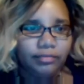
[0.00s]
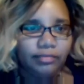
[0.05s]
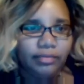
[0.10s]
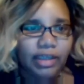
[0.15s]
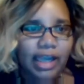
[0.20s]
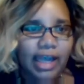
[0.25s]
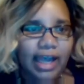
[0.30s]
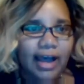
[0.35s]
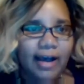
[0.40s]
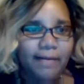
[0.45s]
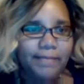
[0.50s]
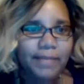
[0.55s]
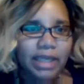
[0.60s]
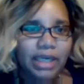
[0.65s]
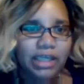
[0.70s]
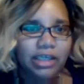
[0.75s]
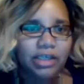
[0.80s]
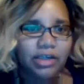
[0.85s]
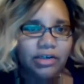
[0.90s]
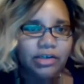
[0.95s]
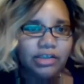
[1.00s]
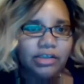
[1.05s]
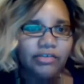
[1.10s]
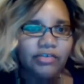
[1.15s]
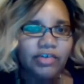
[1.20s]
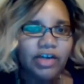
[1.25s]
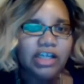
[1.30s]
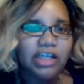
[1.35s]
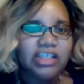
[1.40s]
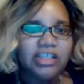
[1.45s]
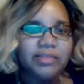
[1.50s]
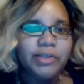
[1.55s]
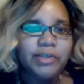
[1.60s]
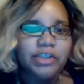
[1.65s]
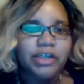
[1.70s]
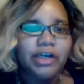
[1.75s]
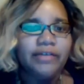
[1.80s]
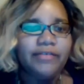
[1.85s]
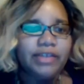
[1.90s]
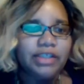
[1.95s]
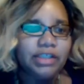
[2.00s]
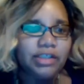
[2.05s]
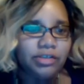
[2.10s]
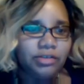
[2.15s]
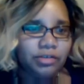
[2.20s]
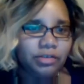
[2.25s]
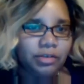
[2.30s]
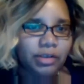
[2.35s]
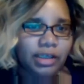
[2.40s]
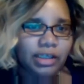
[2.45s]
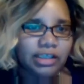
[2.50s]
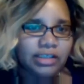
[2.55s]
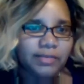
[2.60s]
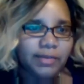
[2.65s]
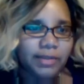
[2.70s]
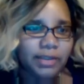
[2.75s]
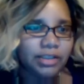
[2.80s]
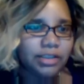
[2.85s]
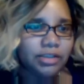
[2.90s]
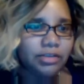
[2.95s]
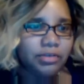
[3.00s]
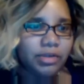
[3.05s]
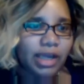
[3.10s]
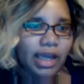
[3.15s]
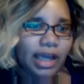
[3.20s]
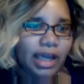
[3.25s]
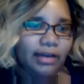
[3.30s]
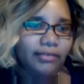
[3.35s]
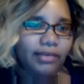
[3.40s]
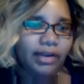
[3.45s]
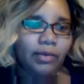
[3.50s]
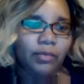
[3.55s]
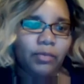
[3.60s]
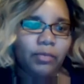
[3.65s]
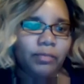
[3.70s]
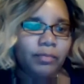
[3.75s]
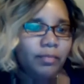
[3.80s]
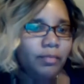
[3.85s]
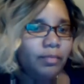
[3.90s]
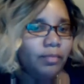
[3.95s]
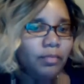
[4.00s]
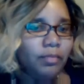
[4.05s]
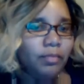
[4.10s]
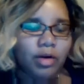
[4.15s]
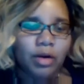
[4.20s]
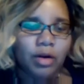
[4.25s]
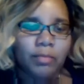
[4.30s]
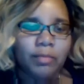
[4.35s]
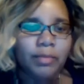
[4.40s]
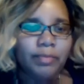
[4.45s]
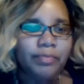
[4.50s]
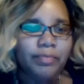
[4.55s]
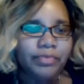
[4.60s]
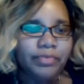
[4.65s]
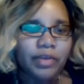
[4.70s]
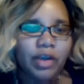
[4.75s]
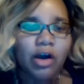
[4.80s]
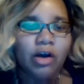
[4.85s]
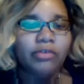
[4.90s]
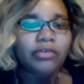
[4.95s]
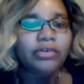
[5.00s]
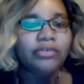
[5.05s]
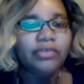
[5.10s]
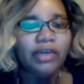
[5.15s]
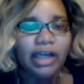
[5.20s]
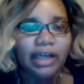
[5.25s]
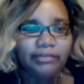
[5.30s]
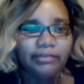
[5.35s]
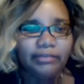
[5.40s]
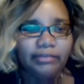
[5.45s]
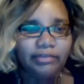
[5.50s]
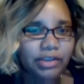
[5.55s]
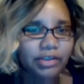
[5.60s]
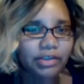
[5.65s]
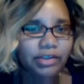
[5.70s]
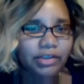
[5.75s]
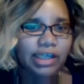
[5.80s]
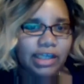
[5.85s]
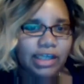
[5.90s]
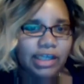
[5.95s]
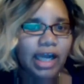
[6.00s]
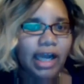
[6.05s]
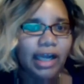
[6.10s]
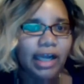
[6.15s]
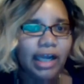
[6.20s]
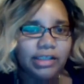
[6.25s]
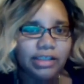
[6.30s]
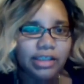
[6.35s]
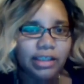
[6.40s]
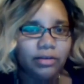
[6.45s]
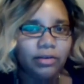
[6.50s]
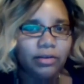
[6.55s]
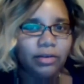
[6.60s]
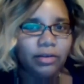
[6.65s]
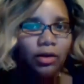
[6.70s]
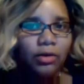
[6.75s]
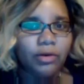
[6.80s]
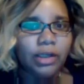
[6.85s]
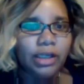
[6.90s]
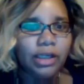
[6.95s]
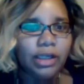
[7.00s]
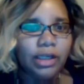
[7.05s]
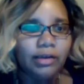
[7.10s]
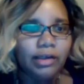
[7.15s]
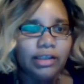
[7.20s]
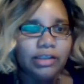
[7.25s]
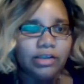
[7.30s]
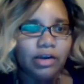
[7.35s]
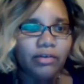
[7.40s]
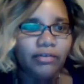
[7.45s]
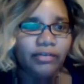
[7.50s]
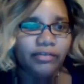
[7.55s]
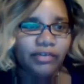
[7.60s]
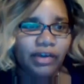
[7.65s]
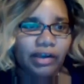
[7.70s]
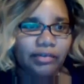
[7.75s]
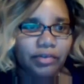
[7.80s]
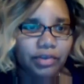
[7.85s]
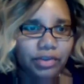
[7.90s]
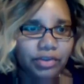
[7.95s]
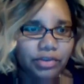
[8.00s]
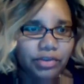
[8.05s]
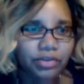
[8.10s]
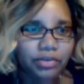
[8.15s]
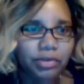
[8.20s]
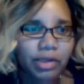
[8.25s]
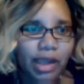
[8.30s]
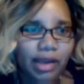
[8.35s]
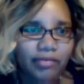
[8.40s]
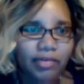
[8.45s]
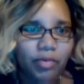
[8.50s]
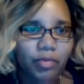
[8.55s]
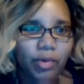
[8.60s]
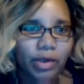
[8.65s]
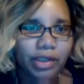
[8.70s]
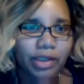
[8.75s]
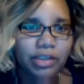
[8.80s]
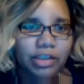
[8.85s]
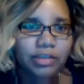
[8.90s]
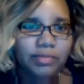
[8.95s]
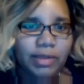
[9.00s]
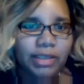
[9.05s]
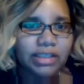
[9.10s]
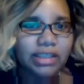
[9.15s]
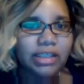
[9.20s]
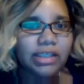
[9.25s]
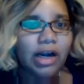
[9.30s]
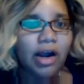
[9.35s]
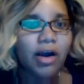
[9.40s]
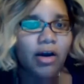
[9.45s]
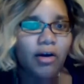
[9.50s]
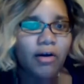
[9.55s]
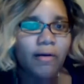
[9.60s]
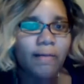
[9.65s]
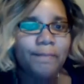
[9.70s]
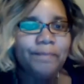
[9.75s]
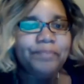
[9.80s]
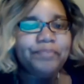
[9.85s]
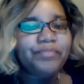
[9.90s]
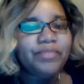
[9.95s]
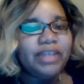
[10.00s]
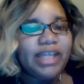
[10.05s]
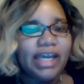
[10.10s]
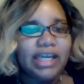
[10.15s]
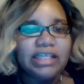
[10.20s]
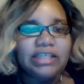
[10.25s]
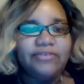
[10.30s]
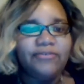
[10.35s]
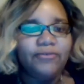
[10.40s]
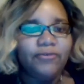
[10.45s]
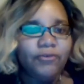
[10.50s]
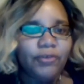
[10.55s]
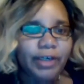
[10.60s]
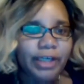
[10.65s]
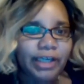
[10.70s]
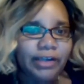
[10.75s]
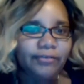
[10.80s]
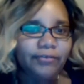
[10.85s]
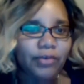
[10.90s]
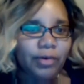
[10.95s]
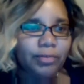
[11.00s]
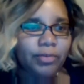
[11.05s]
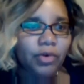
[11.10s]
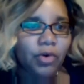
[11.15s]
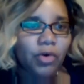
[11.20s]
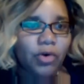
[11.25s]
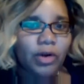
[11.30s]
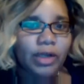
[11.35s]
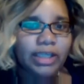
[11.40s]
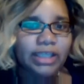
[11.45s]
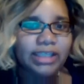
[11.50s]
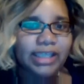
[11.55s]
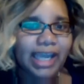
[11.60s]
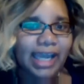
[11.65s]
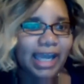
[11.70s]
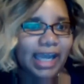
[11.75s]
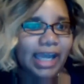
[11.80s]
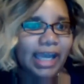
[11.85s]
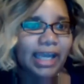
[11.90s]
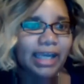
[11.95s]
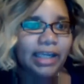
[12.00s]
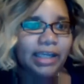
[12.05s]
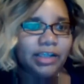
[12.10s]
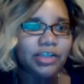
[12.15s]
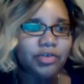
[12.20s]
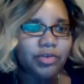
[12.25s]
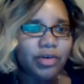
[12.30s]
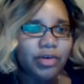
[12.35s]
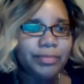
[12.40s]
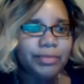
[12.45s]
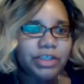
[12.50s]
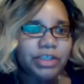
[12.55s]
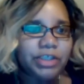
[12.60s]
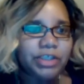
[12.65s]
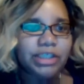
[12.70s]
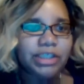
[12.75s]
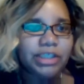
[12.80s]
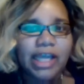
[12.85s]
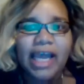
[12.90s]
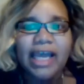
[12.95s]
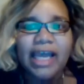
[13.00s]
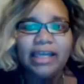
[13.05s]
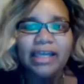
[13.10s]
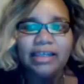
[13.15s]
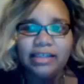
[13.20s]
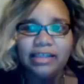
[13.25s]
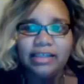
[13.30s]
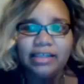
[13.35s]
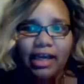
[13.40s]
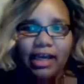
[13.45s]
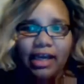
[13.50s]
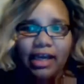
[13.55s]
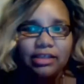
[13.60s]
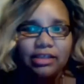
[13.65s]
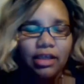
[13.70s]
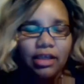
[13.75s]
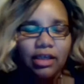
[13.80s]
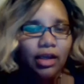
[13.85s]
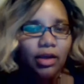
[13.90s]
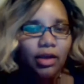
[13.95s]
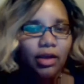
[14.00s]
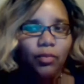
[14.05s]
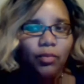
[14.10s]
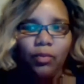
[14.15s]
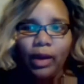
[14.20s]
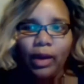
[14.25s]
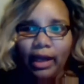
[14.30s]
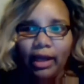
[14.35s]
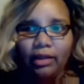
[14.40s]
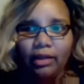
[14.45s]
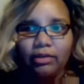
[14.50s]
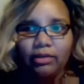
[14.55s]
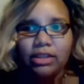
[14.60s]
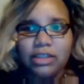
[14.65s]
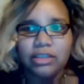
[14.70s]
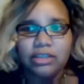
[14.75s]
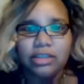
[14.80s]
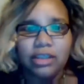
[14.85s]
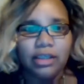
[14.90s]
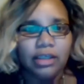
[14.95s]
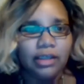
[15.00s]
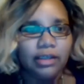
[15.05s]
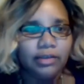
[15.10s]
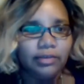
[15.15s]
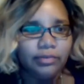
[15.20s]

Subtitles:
How many years of customer service experience do you have? Over 5 years. That's the highest they'll go, is over 5 years. Do you have a working space at home that is free from noise and interruptions? Yes. Wow, this is a...